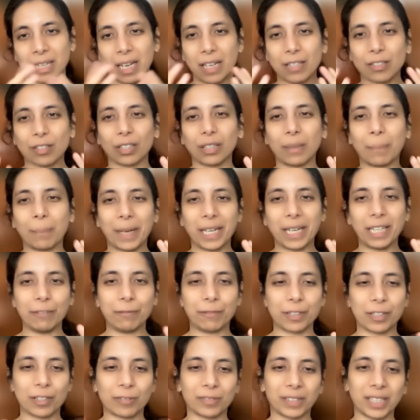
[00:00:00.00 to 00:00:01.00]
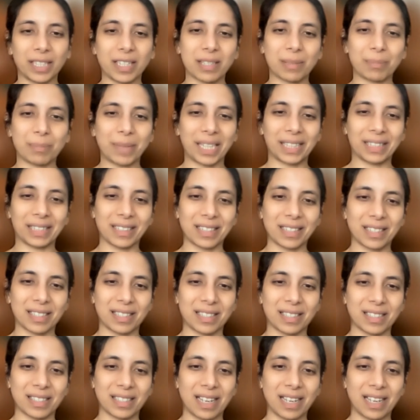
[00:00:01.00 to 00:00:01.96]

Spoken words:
And so the benefit of these methods is